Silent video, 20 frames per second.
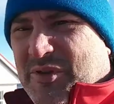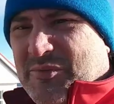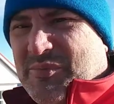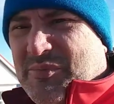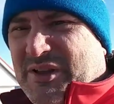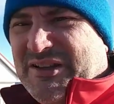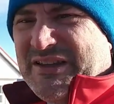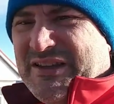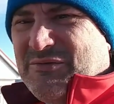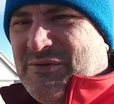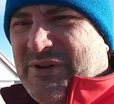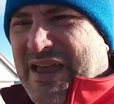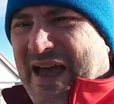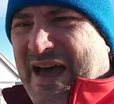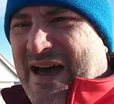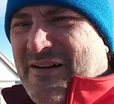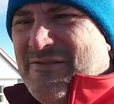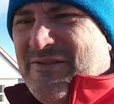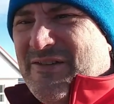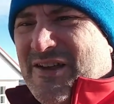the building we
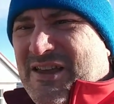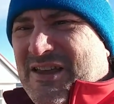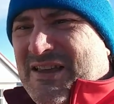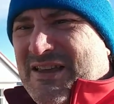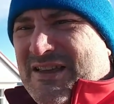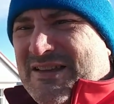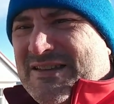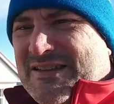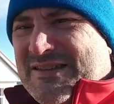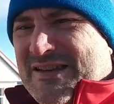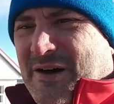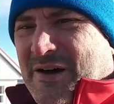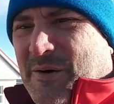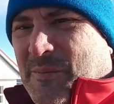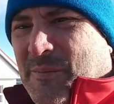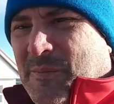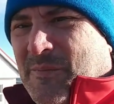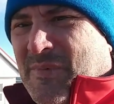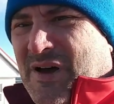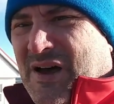have
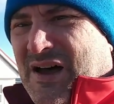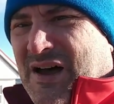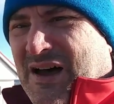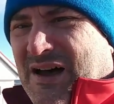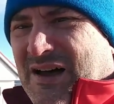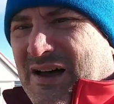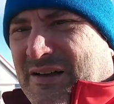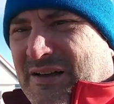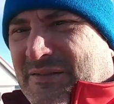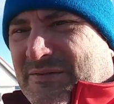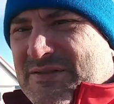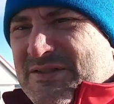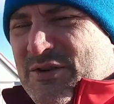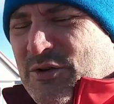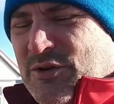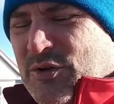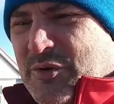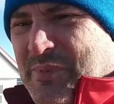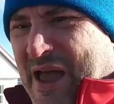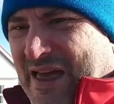some
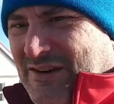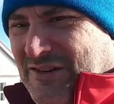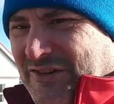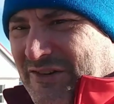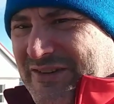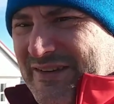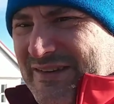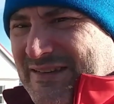solar panels.